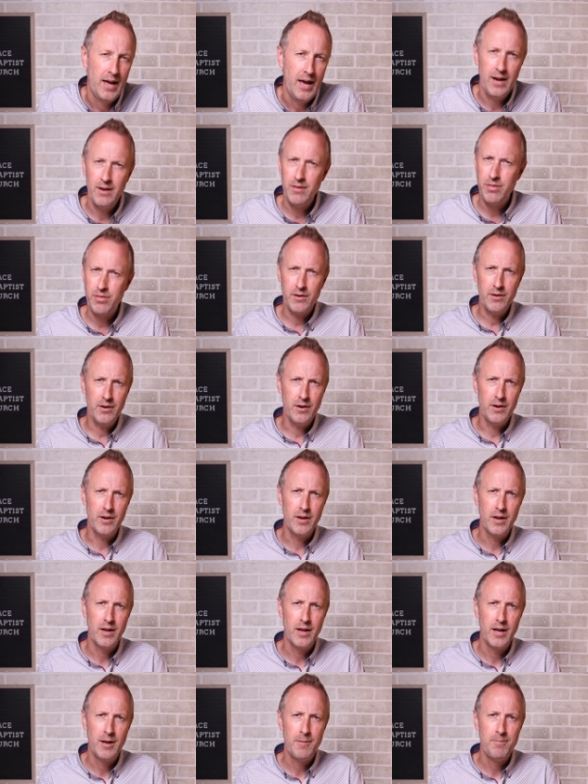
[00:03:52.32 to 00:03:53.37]
And
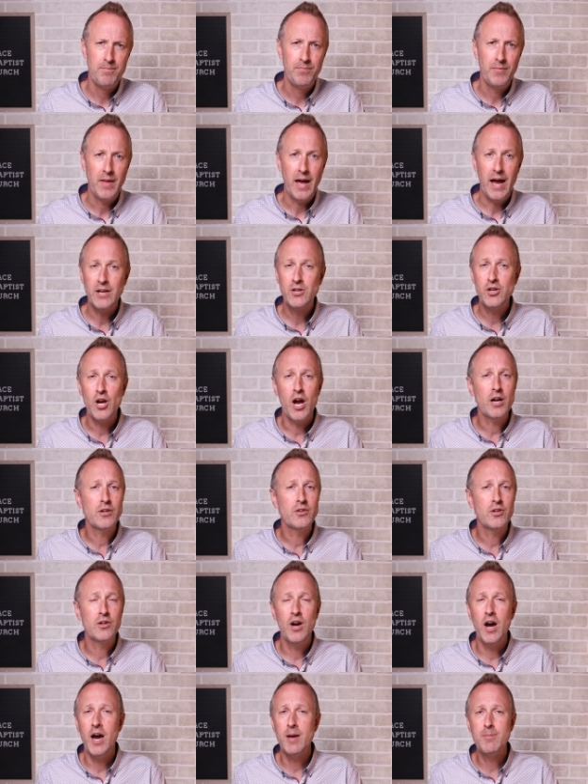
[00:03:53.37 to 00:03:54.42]
third, I talk
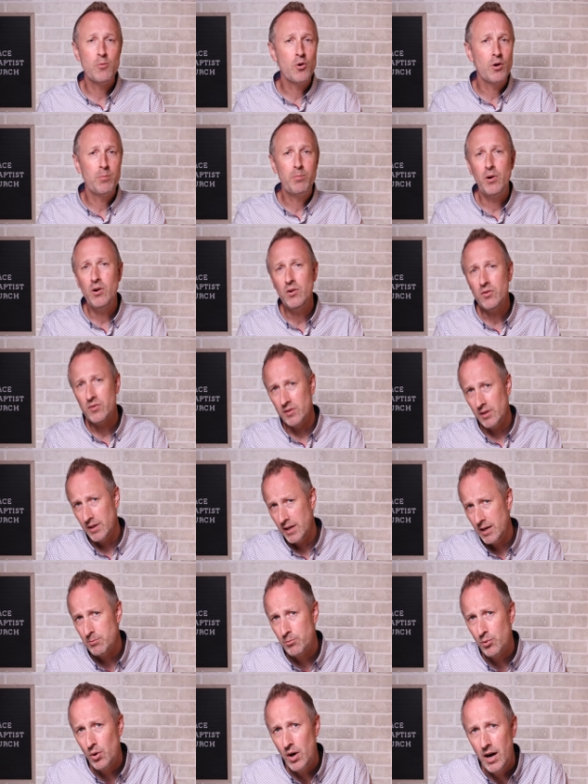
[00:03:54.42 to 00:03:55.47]
to God more
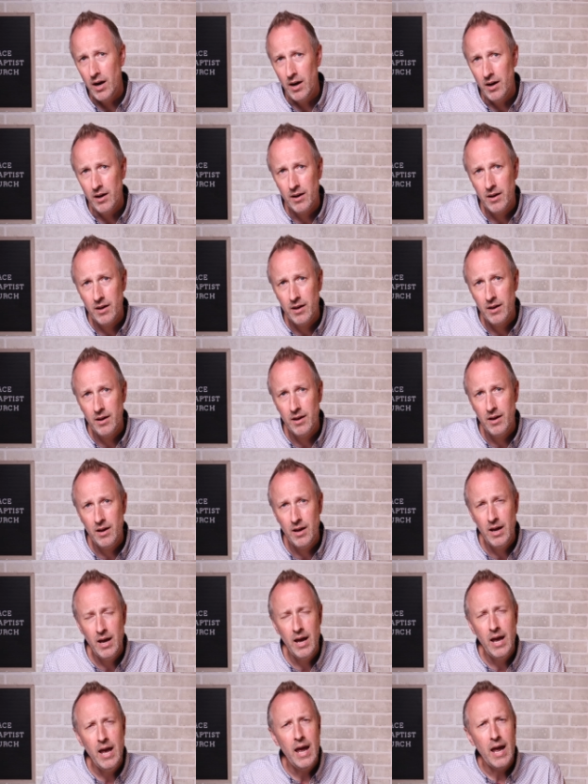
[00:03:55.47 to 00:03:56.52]
personally in prayer.
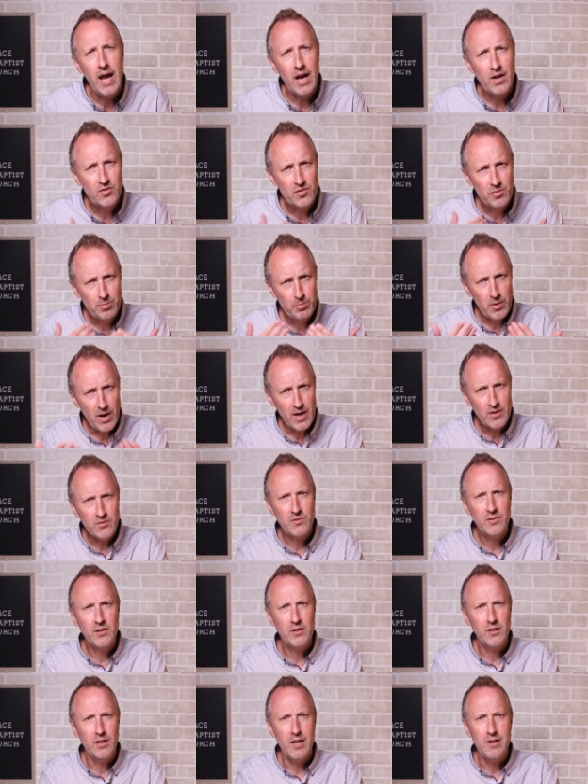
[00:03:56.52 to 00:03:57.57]

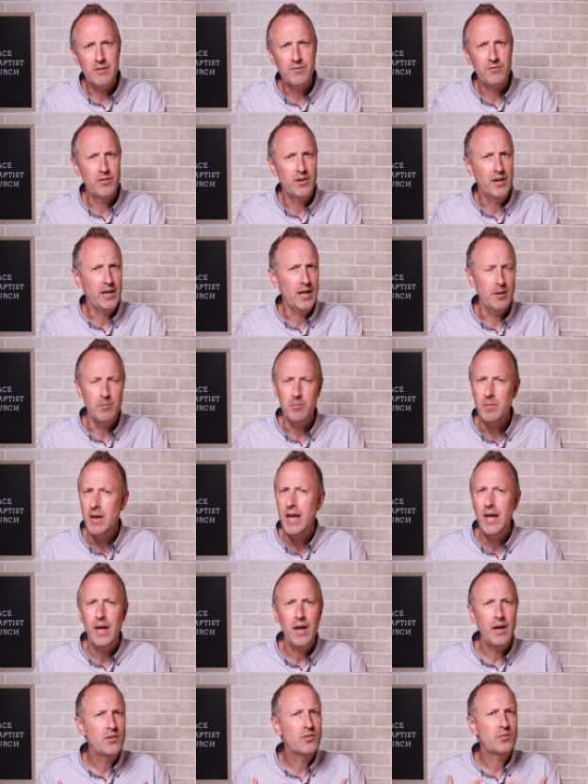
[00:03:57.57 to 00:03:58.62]
Express your love for him.
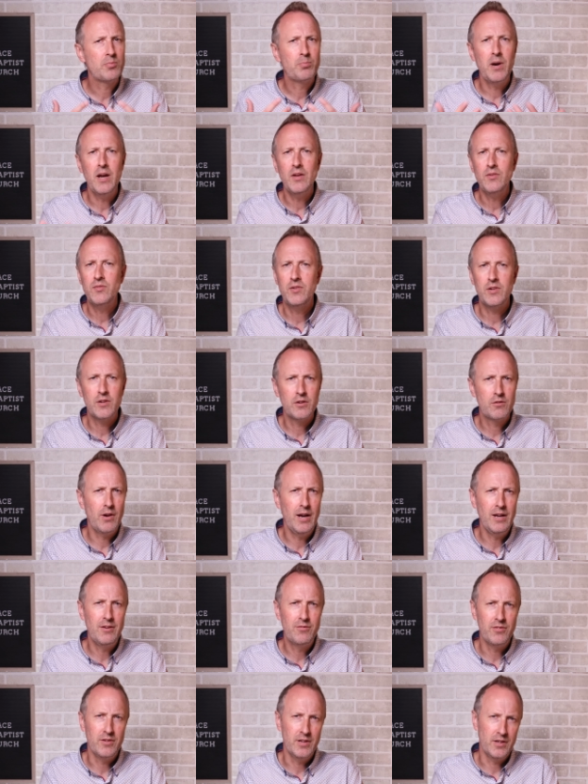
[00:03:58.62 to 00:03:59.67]
Express your
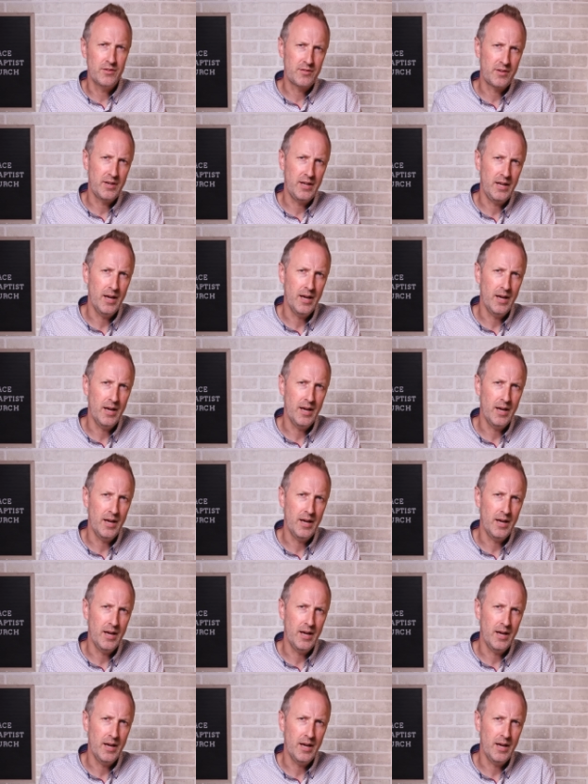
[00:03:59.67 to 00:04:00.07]
gratefulness to